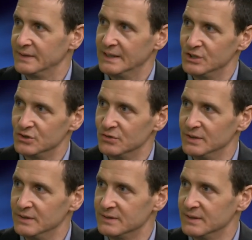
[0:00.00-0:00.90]

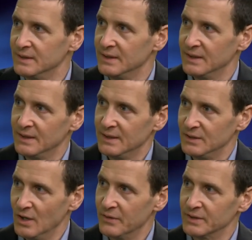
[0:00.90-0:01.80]
injuries,
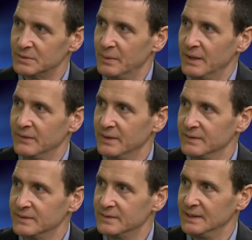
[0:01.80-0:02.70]
your
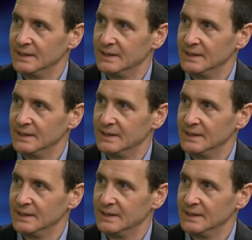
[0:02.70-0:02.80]
experience.